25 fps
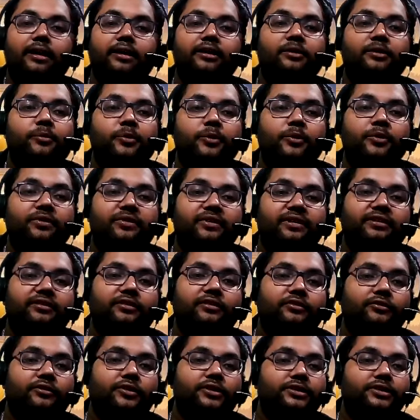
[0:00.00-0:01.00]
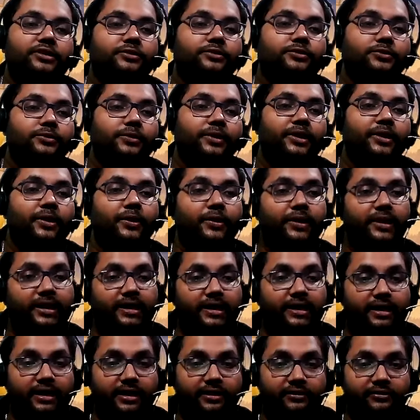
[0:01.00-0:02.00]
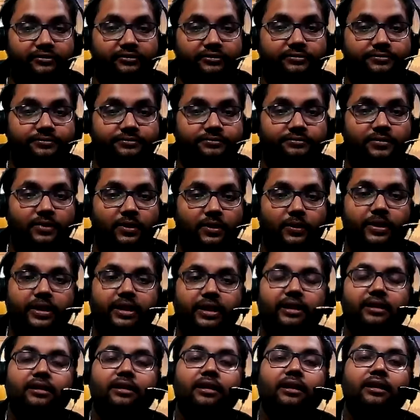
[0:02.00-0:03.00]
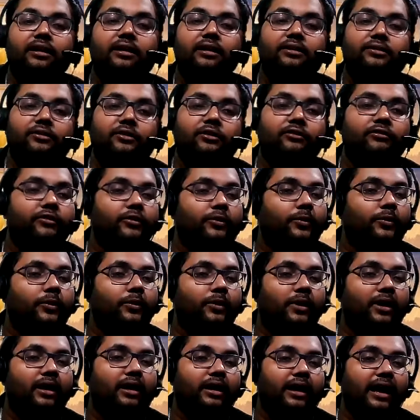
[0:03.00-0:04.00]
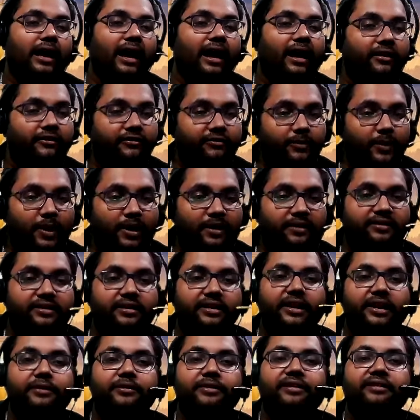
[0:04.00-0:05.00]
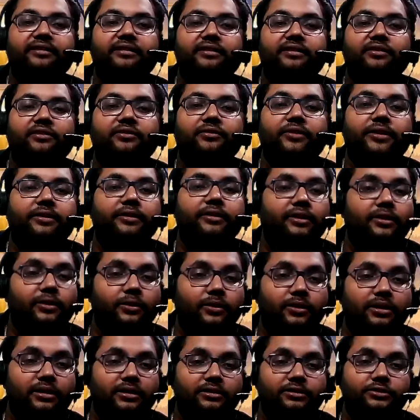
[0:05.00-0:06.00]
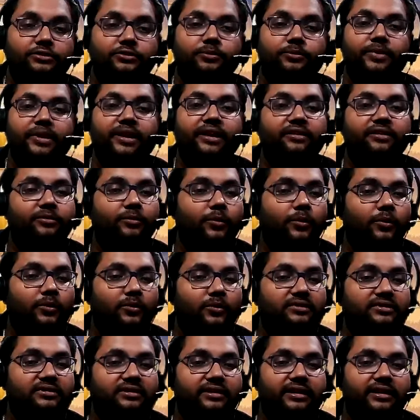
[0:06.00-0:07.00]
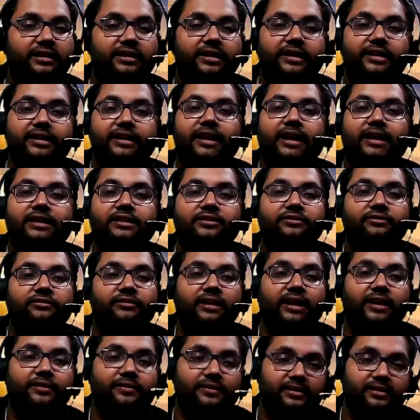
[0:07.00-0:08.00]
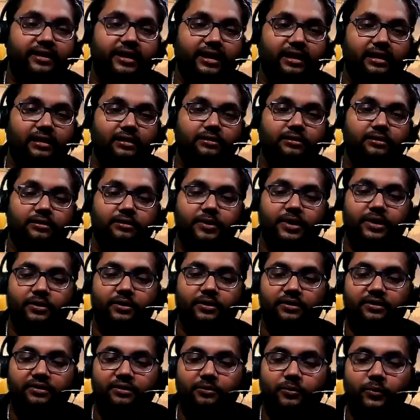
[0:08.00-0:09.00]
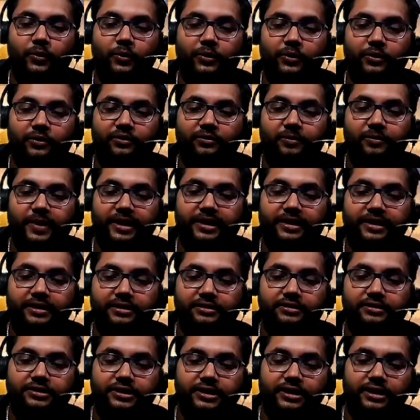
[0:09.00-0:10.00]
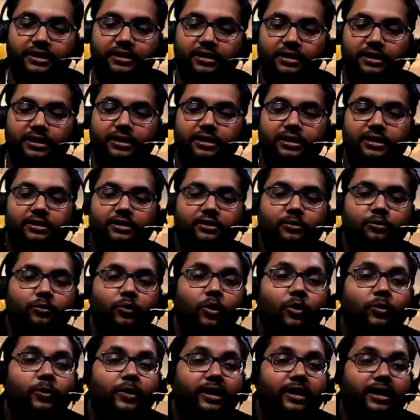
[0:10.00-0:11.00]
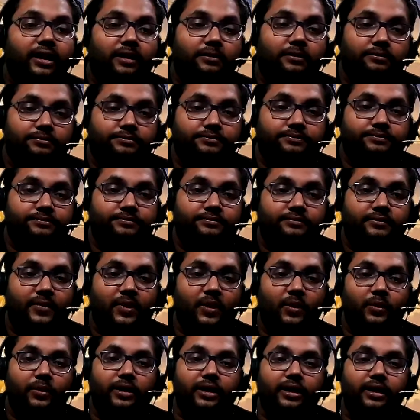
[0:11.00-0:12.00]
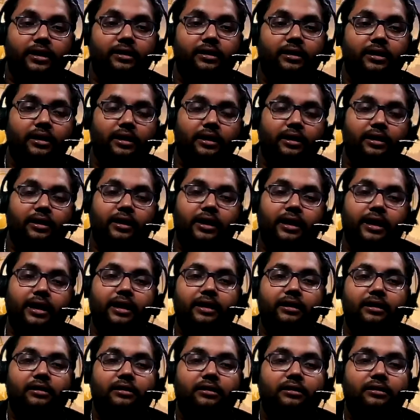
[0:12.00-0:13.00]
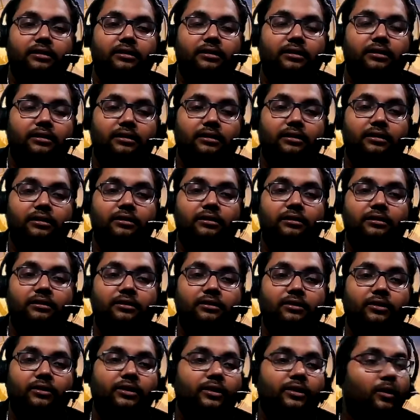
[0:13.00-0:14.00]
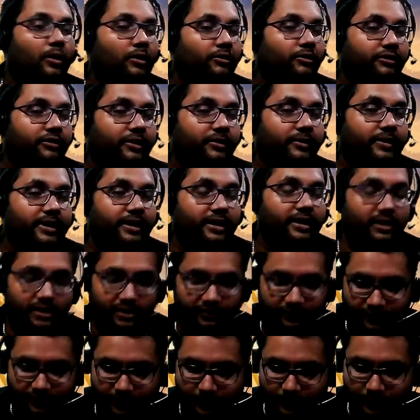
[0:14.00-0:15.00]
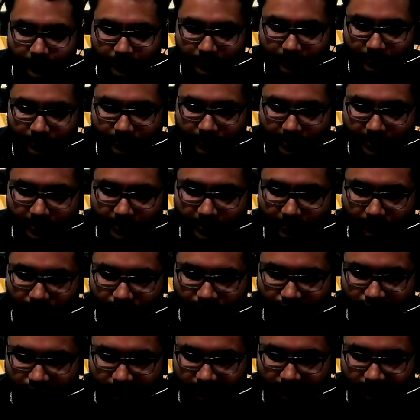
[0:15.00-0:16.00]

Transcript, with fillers: in the process of what you do in your daily life. Okay, so if you have Mars and Aries, it is very good to play sports and lead an active lifestyle because the more you spend energy, the more will come. Okay. And uh, on the contrary, if you, you know,